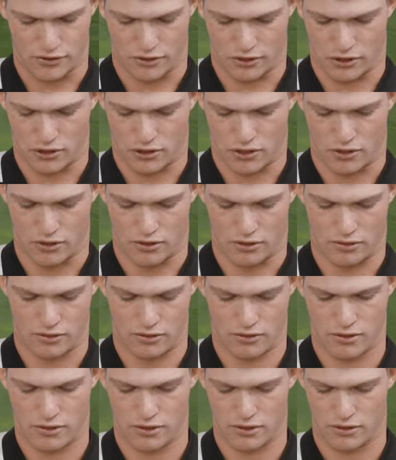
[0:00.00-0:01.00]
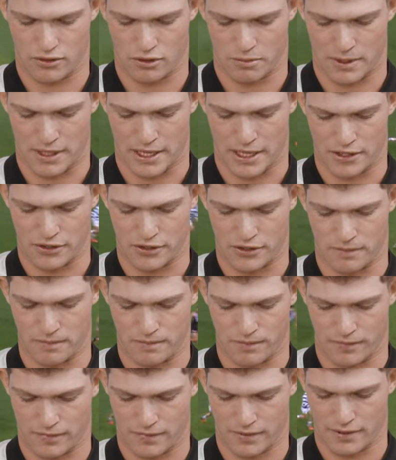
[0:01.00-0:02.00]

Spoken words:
Geelong nomination.